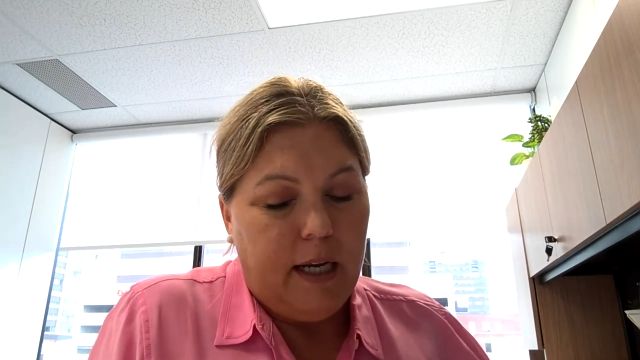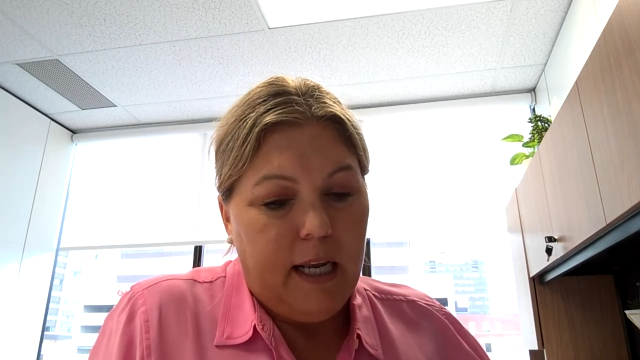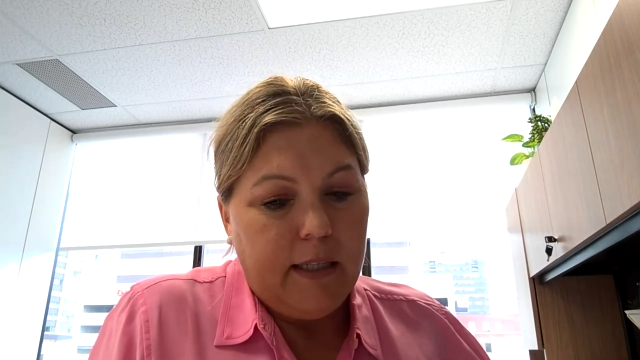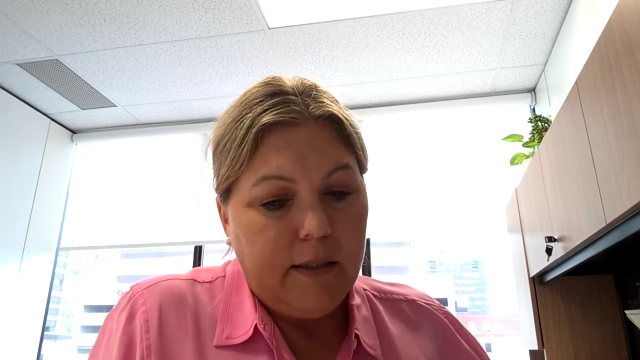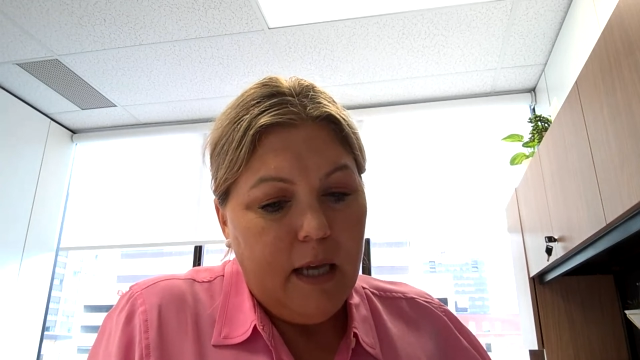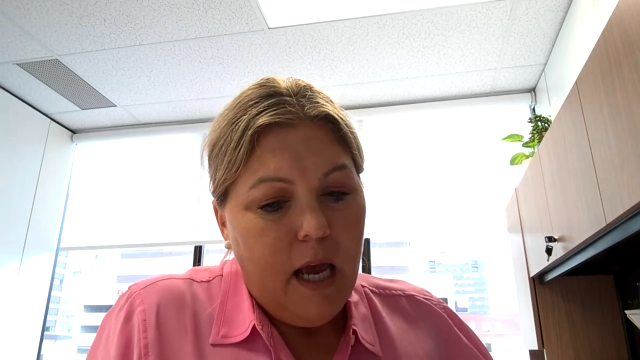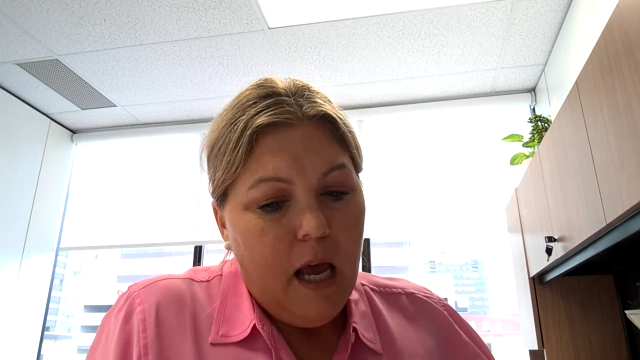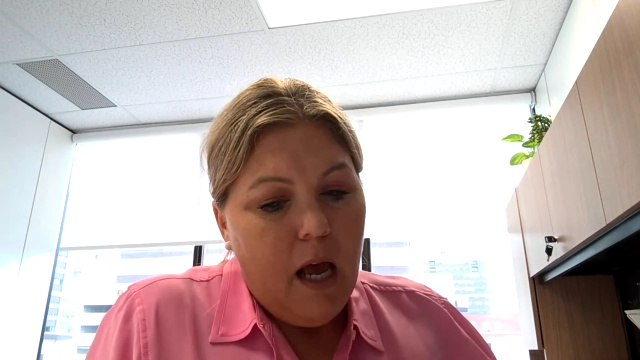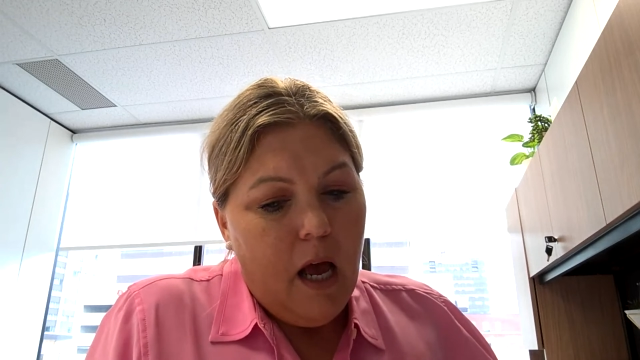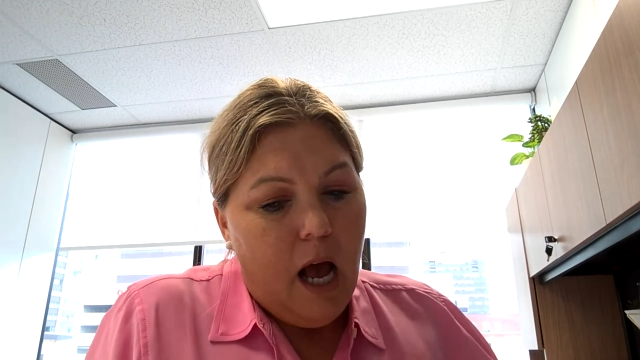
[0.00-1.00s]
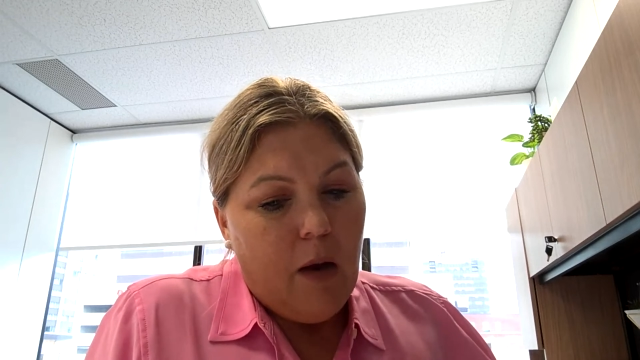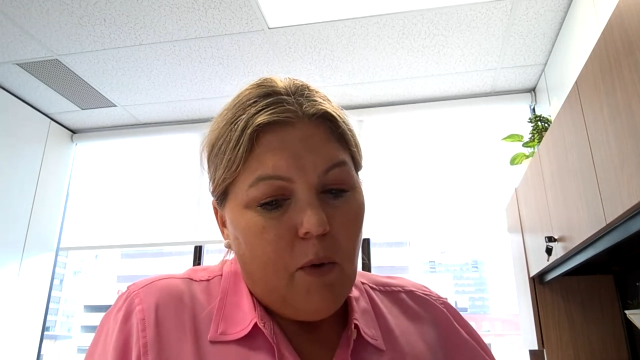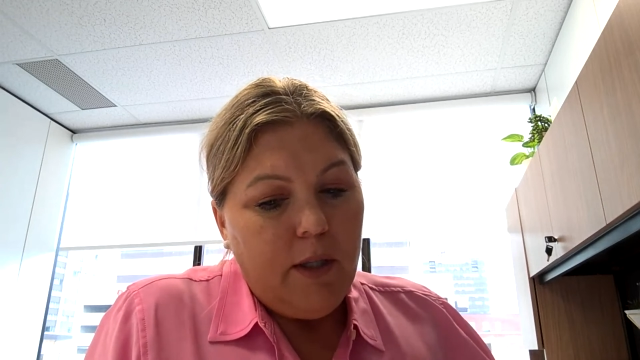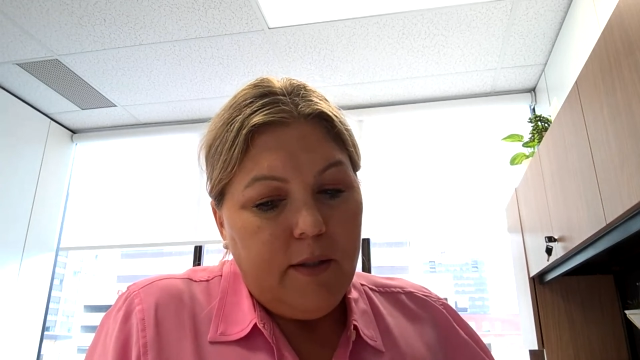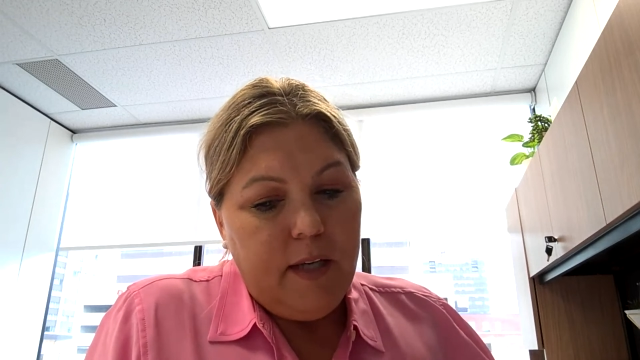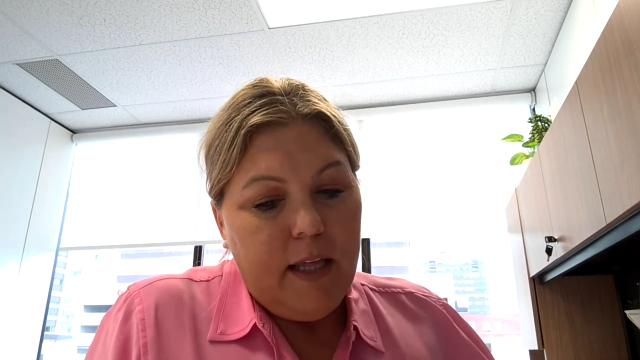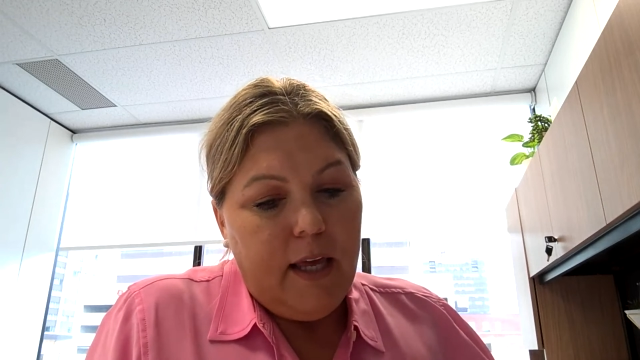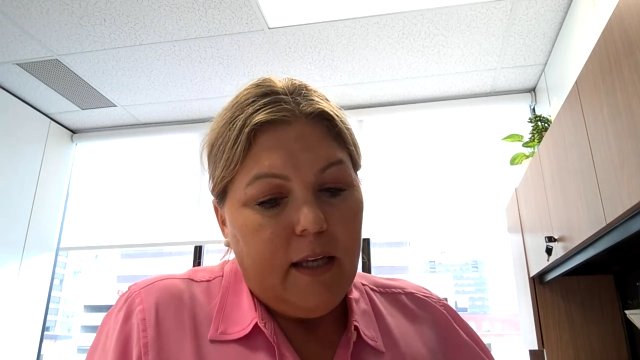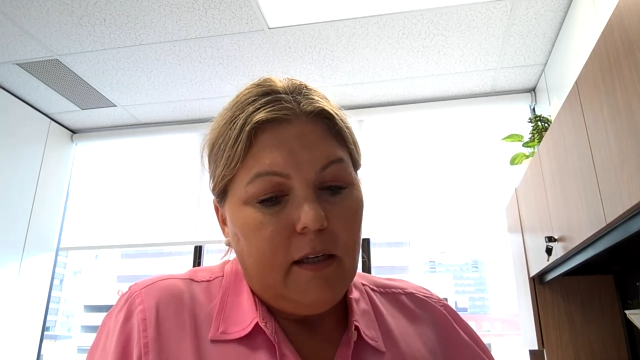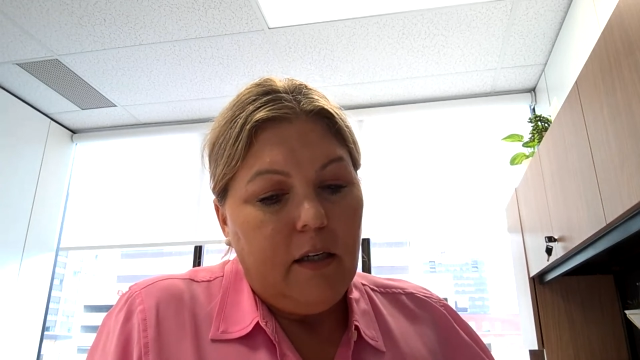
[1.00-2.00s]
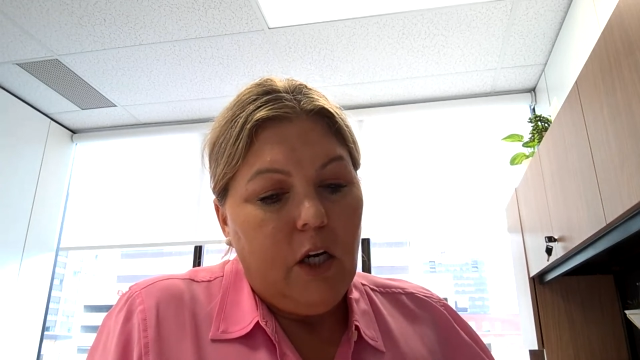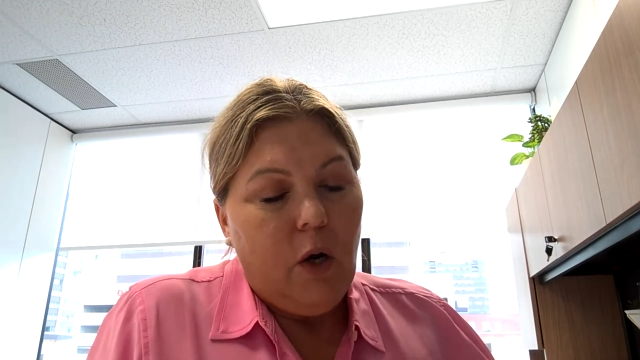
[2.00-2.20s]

And I guess I would say that,